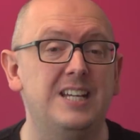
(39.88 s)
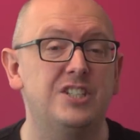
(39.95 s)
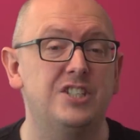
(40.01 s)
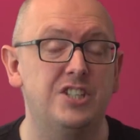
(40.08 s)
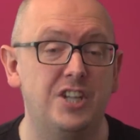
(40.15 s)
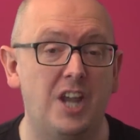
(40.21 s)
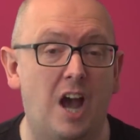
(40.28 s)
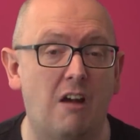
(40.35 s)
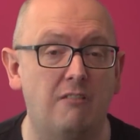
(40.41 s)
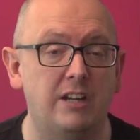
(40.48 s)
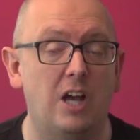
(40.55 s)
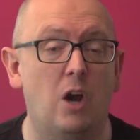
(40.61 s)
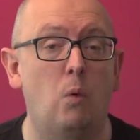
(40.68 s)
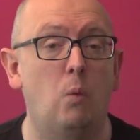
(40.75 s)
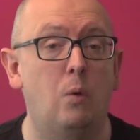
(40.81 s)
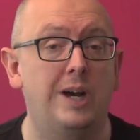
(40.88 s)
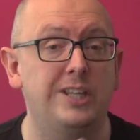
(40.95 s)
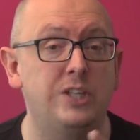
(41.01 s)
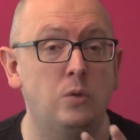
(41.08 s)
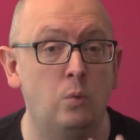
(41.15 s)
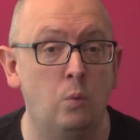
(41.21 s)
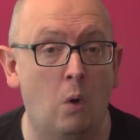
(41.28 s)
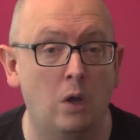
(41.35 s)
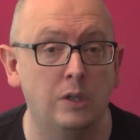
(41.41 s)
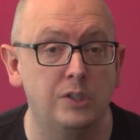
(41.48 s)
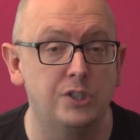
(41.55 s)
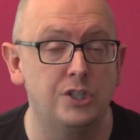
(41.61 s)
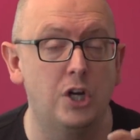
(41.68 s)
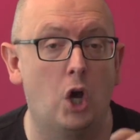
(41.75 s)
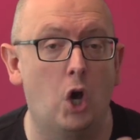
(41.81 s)
scenario where you
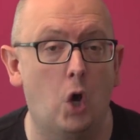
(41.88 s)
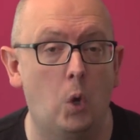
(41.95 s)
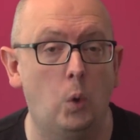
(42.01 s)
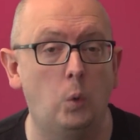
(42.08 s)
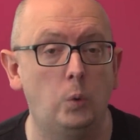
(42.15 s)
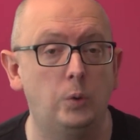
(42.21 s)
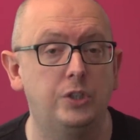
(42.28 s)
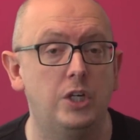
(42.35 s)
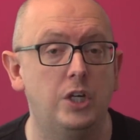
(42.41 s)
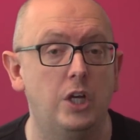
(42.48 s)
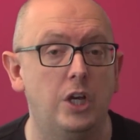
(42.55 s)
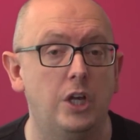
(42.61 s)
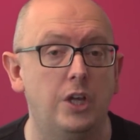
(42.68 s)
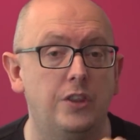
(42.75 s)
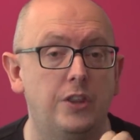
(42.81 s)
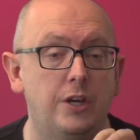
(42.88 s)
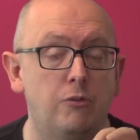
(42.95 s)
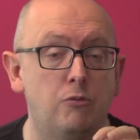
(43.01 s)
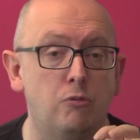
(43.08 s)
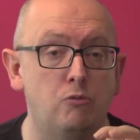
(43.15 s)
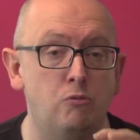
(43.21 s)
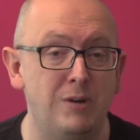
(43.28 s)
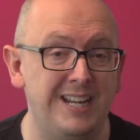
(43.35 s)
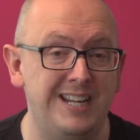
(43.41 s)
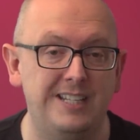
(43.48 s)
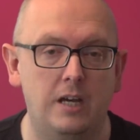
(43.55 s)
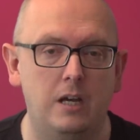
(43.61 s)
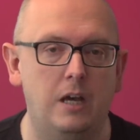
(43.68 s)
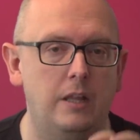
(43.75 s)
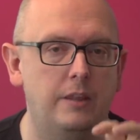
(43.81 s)
want to hold the
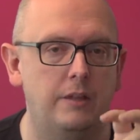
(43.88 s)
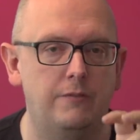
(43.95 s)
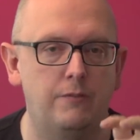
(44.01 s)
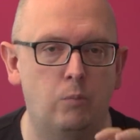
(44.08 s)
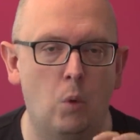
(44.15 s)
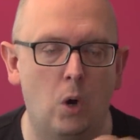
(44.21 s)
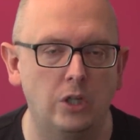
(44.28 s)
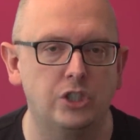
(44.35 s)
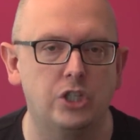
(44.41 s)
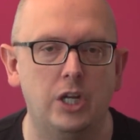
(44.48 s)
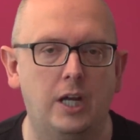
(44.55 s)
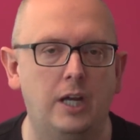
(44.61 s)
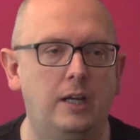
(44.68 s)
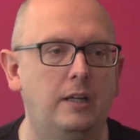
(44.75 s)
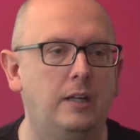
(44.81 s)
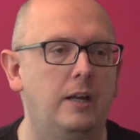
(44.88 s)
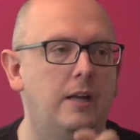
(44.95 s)
reader, the watcher,